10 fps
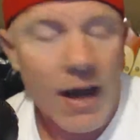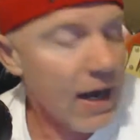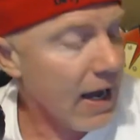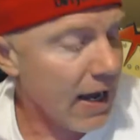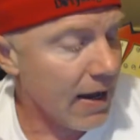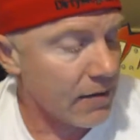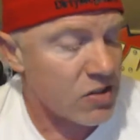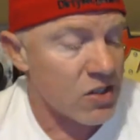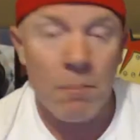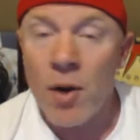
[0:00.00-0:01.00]

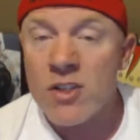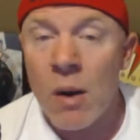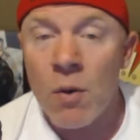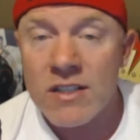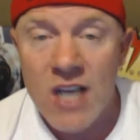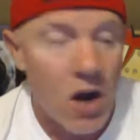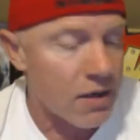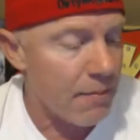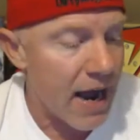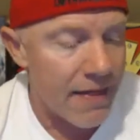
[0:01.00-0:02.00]
some books I want to
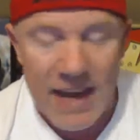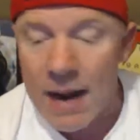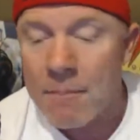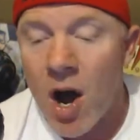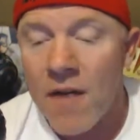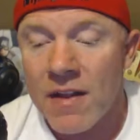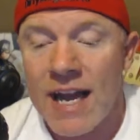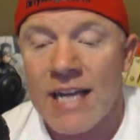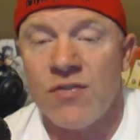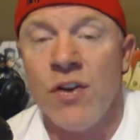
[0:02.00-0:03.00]
talk about that I bought the
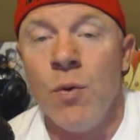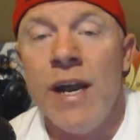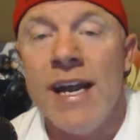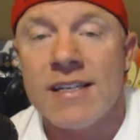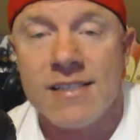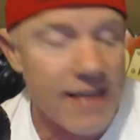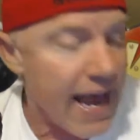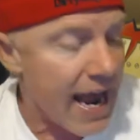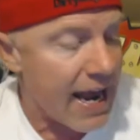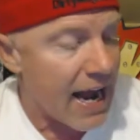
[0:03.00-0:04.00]
last few weeks
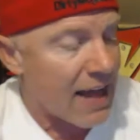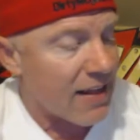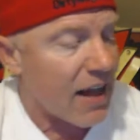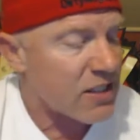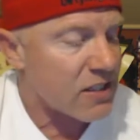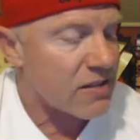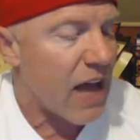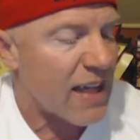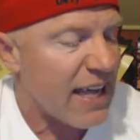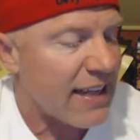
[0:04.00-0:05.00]
that
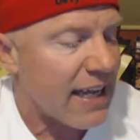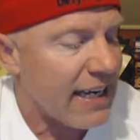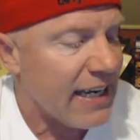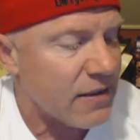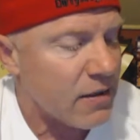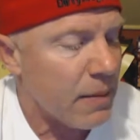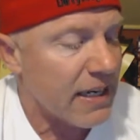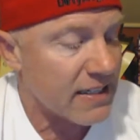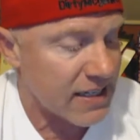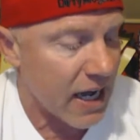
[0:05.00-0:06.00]
I think they need to
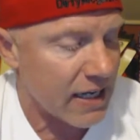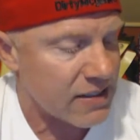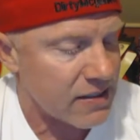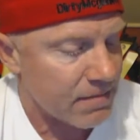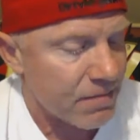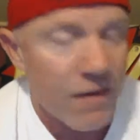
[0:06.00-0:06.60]
be discussed.